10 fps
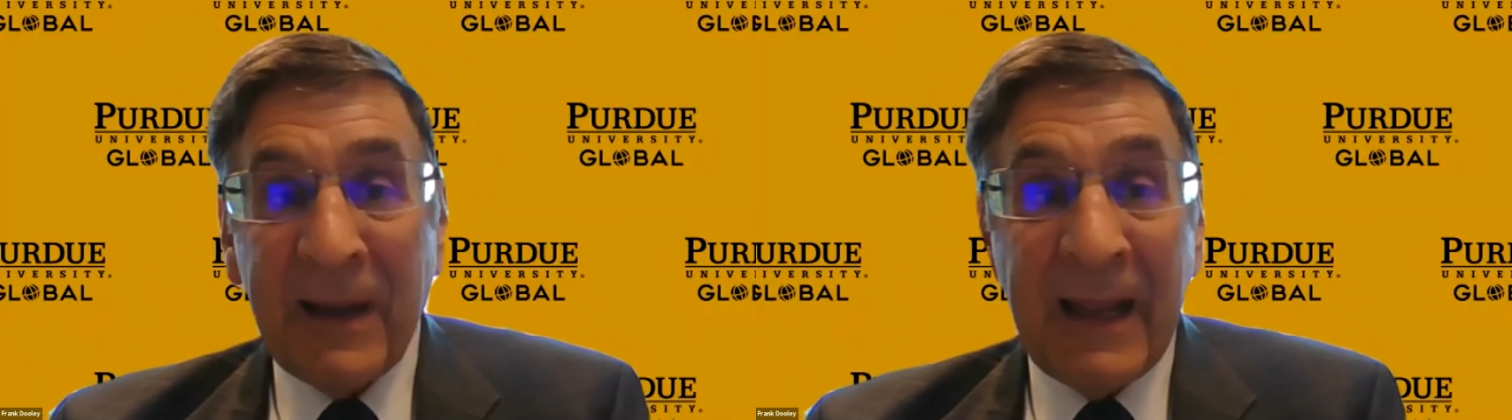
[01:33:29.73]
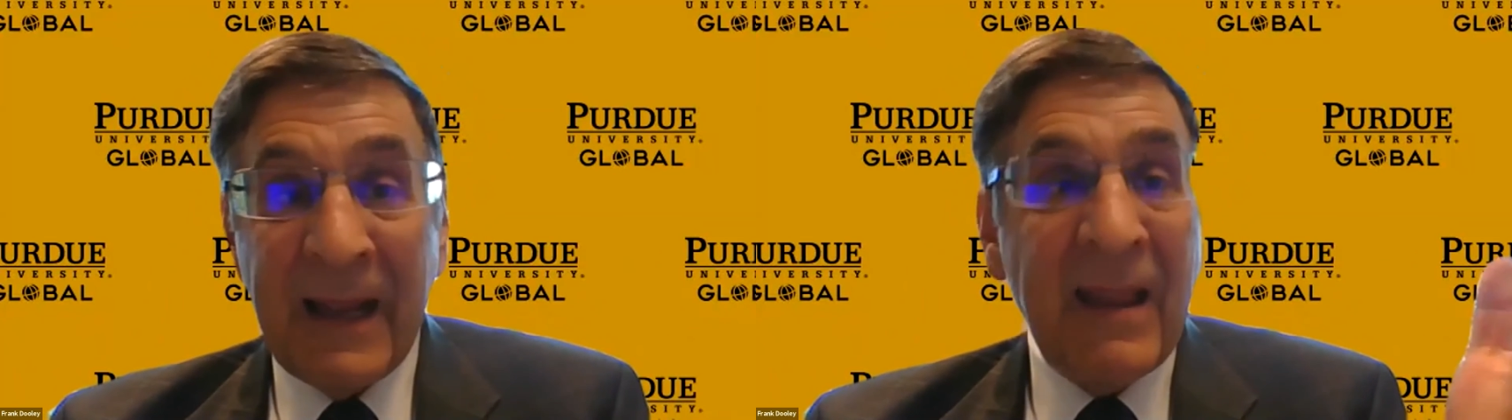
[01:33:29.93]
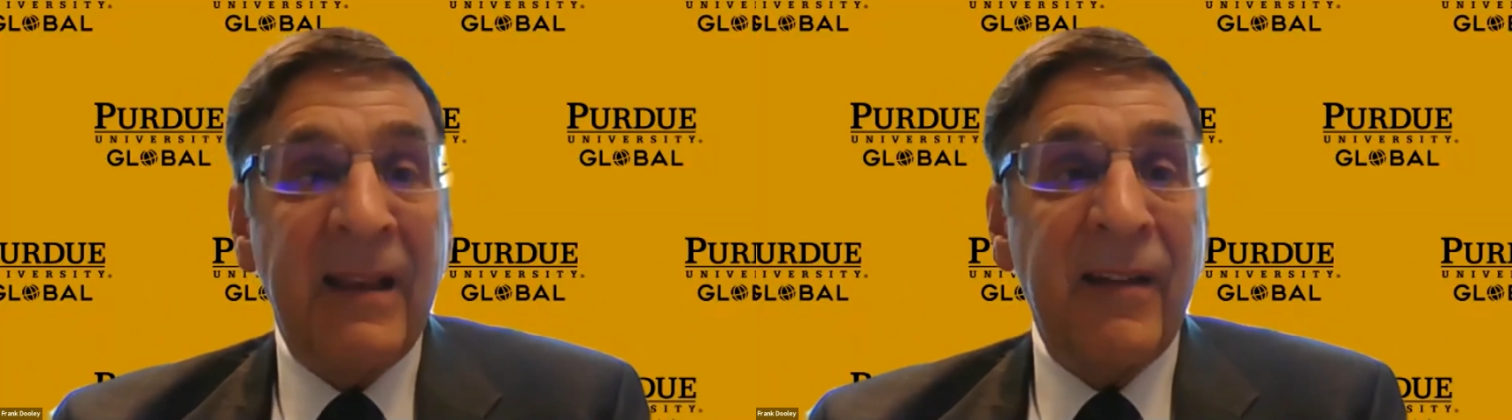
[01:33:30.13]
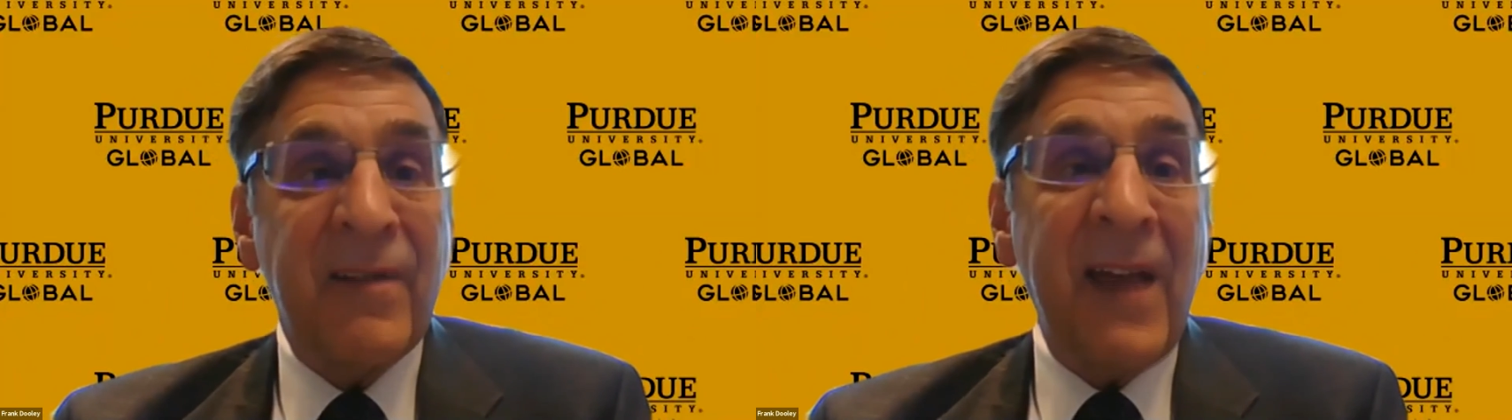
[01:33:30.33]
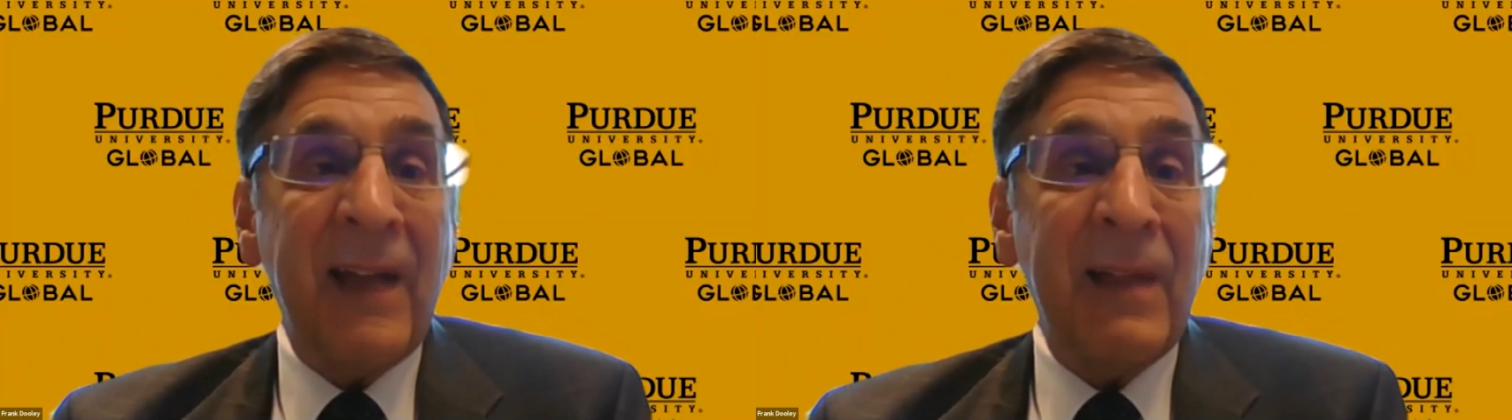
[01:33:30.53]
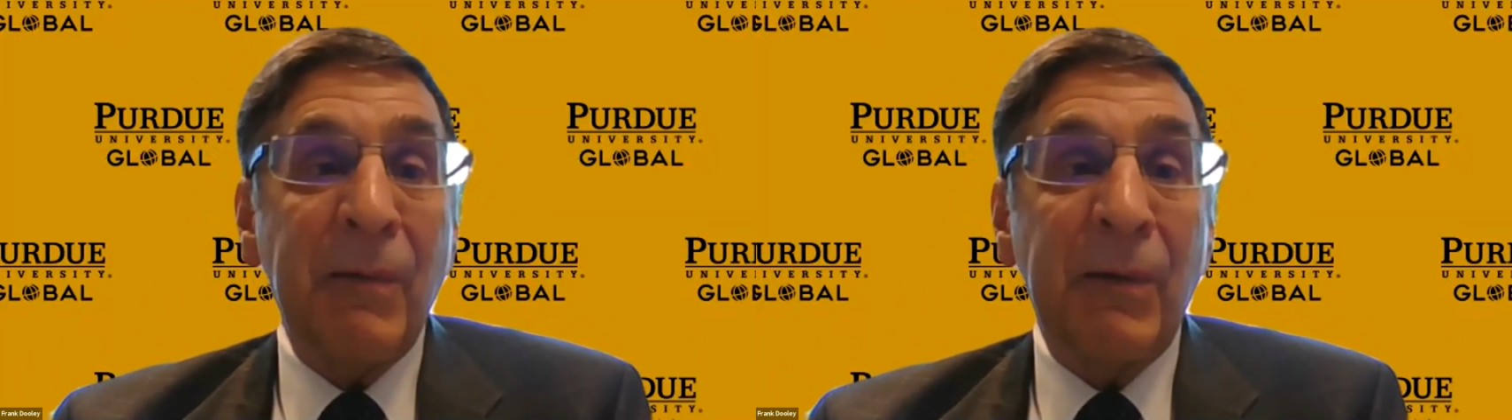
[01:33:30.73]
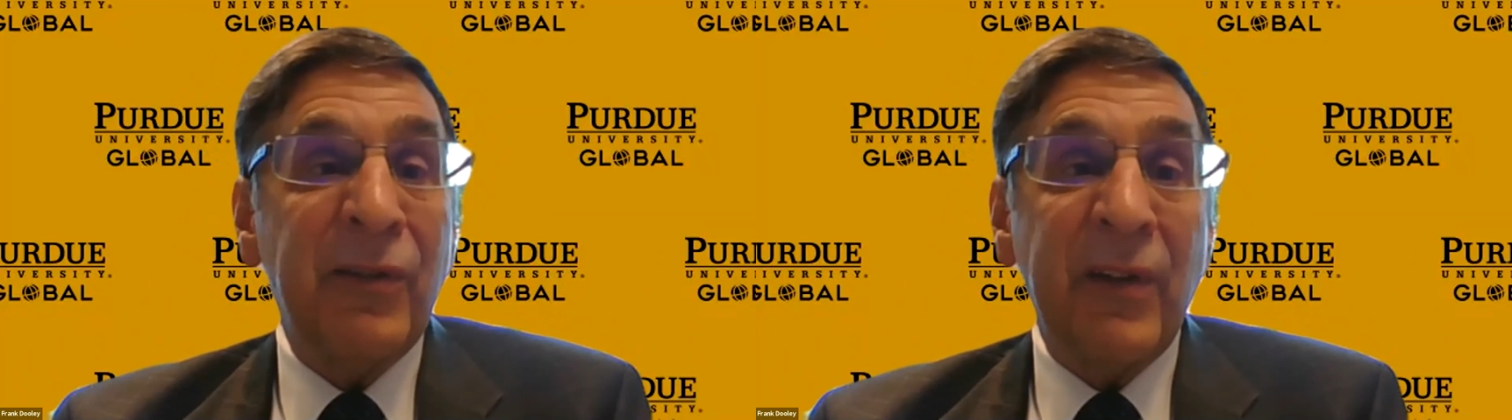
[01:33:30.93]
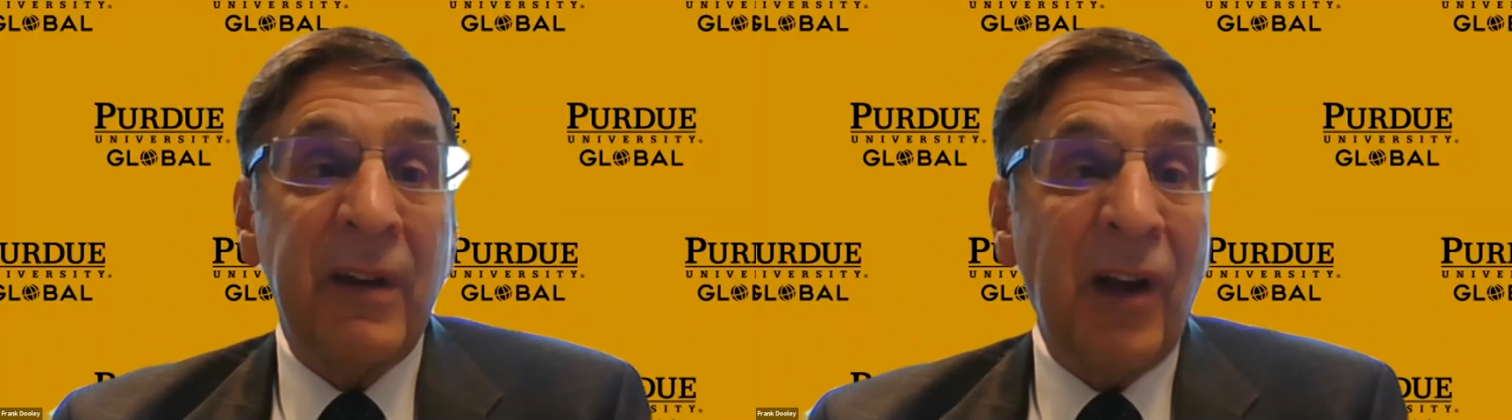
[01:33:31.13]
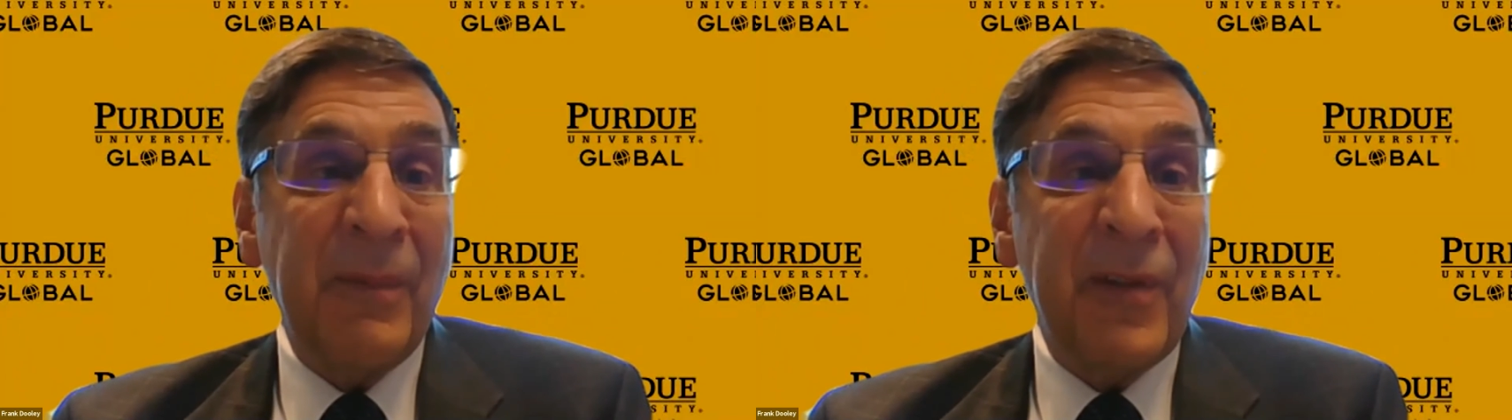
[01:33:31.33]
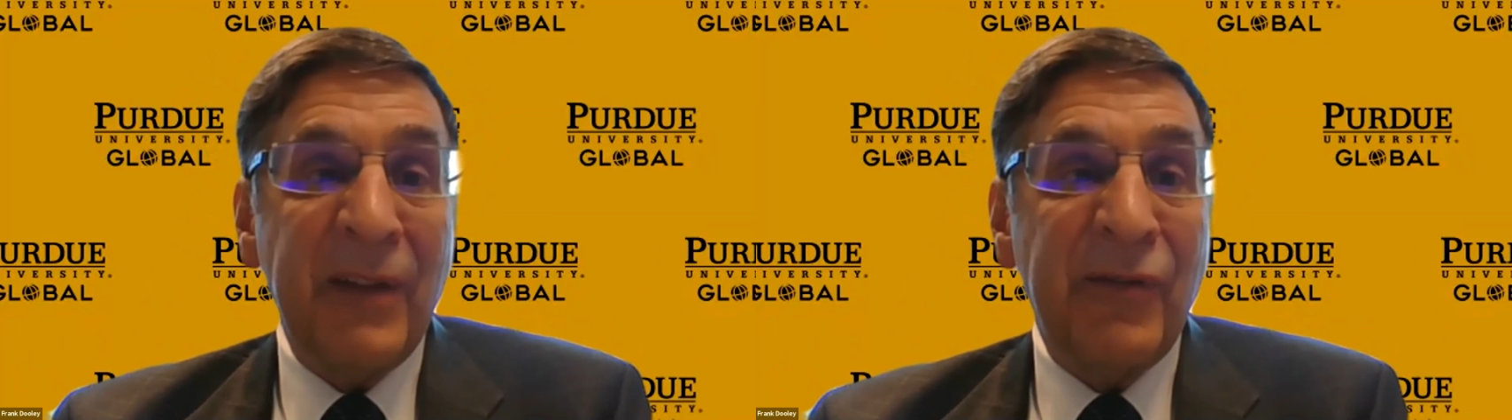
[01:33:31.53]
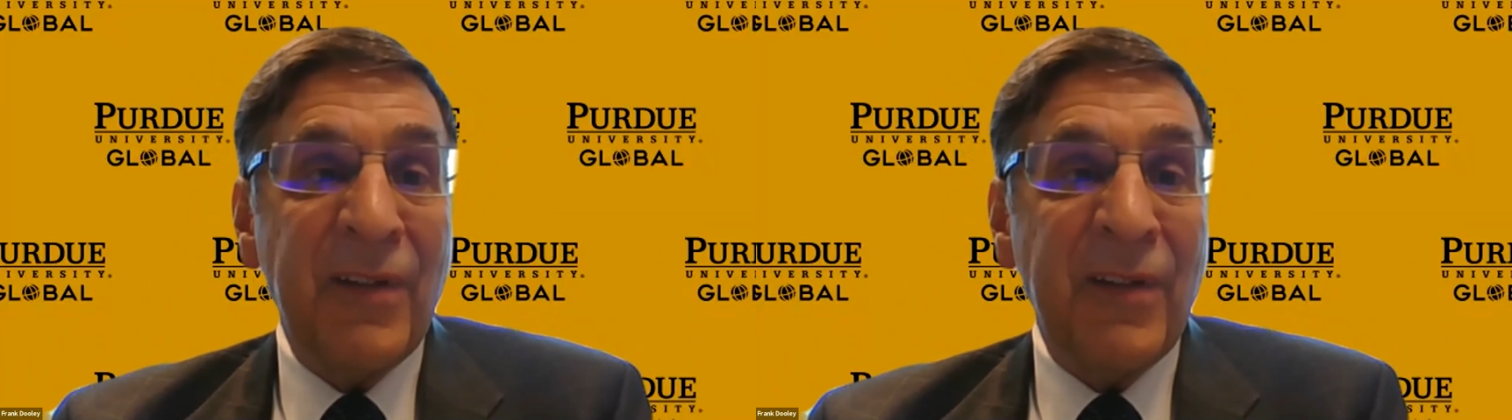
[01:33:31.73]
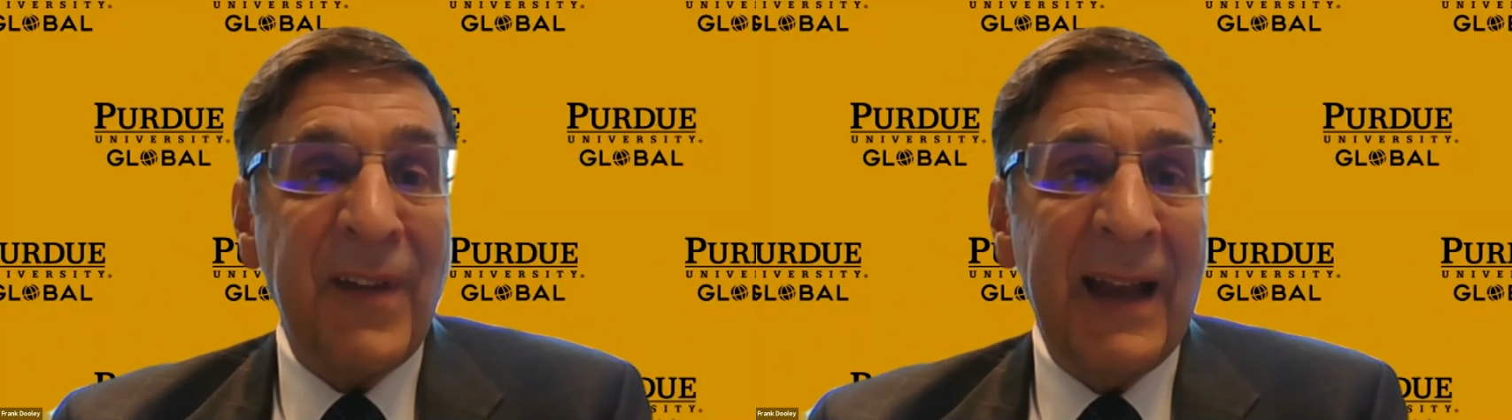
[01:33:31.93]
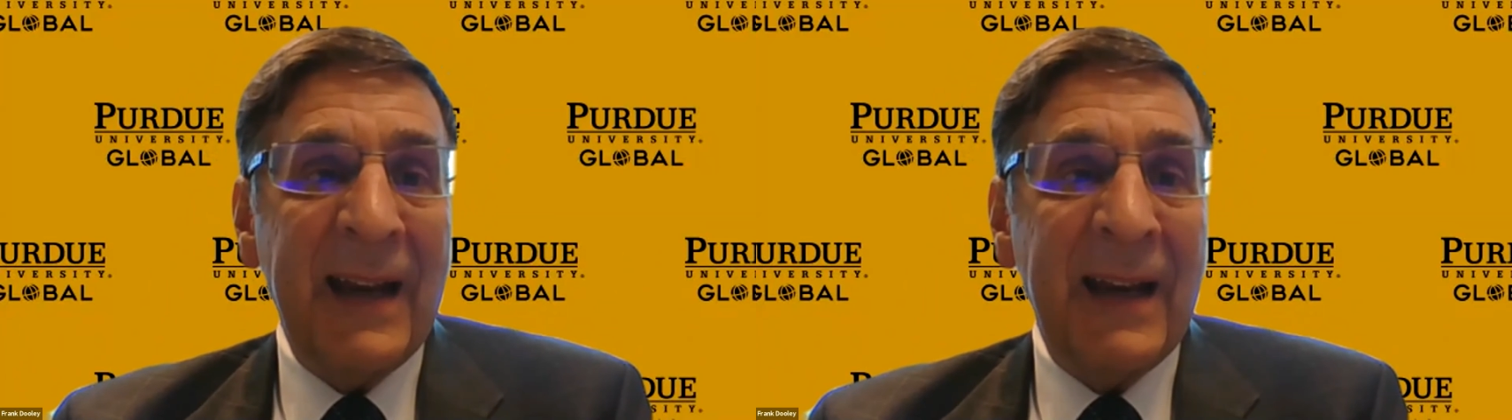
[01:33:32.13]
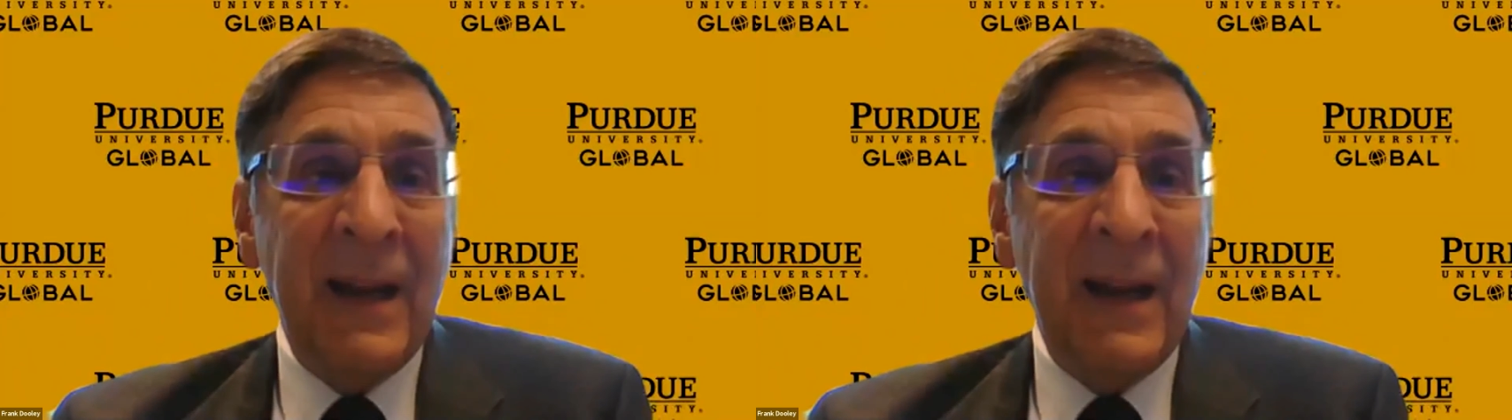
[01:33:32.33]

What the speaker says: and exactly what Shamsad just said.